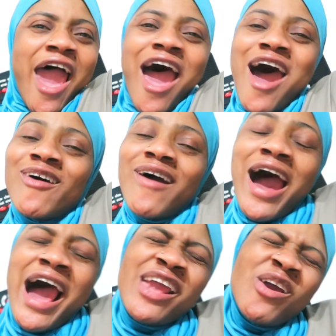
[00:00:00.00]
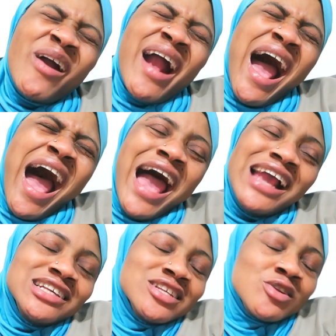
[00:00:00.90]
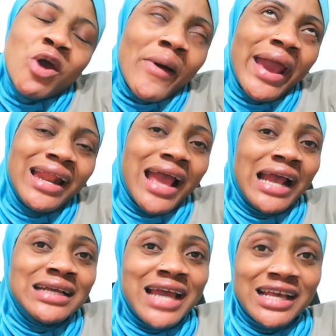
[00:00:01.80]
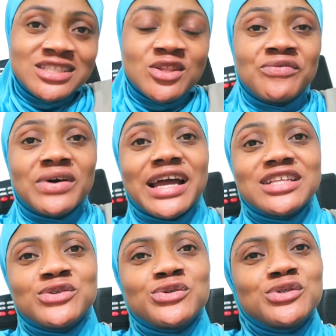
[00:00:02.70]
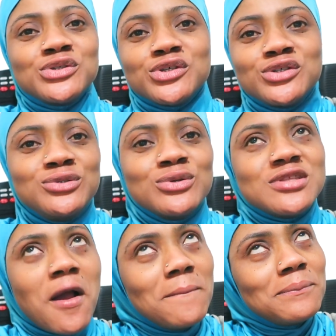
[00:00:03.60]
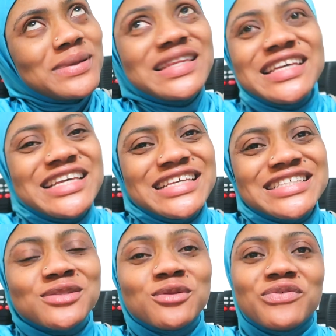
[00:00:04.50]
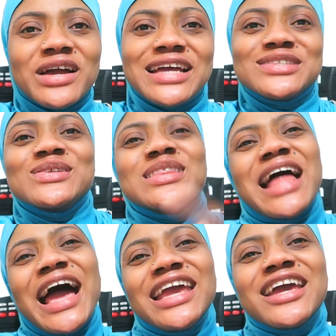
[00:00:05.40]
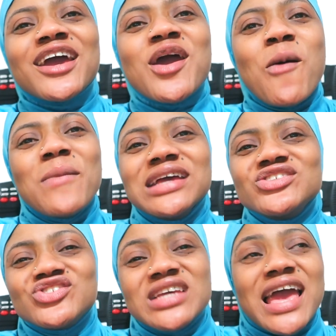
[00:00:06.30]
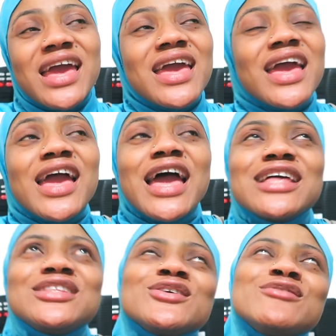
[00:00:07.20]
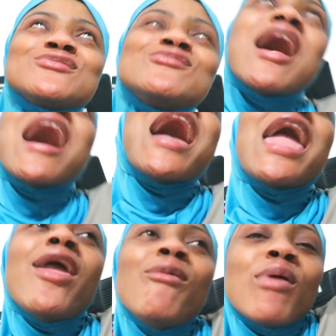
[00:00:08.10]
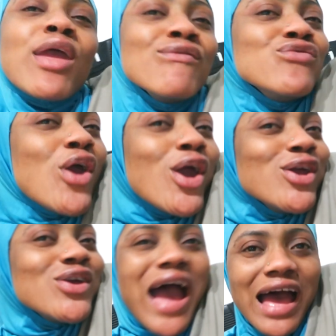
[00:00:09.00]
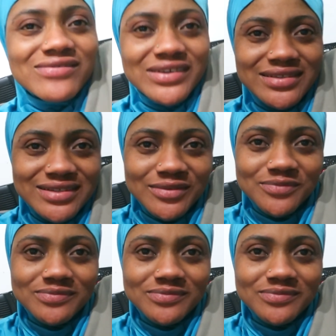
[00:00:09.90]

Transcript: How are you guys doing? And yes, don't forget to do the usual. Please don't forget to like, comment, share, and subscribe if you haven't.